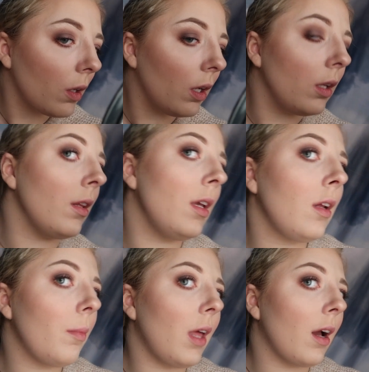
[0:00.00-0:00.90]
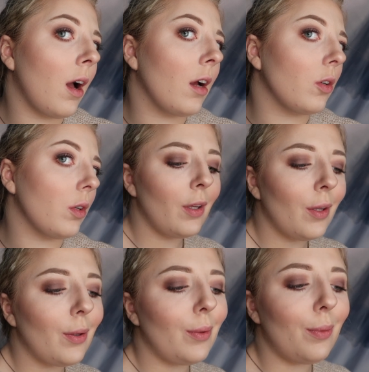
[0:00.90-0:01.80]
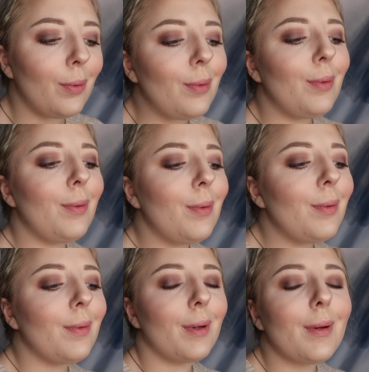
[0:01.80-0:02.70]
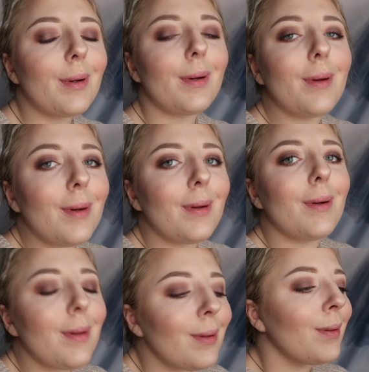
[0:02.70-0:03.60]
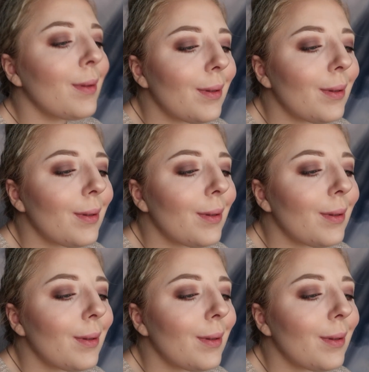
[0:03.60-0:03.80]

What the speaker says: clean up that contour. Oh, girl.